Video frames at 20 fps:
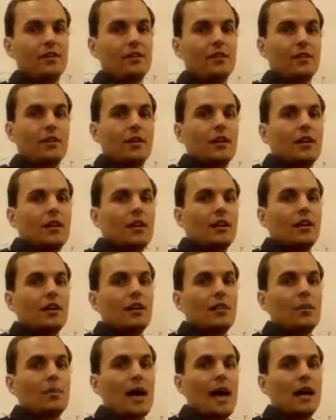is
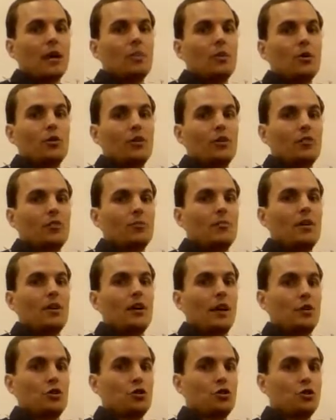the backbone is
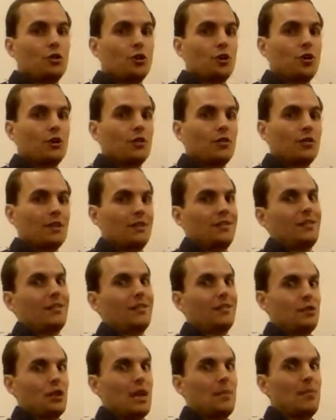a sugar that's
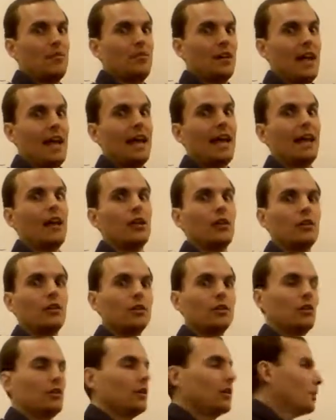in the shape of an
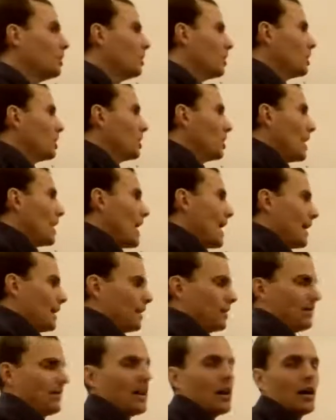L,
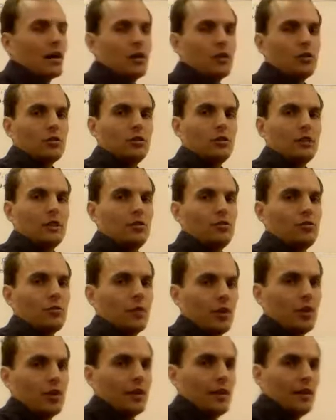and it's not called
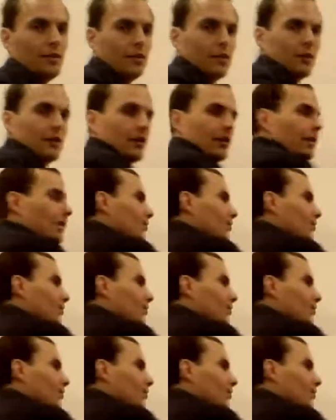glycerol, it's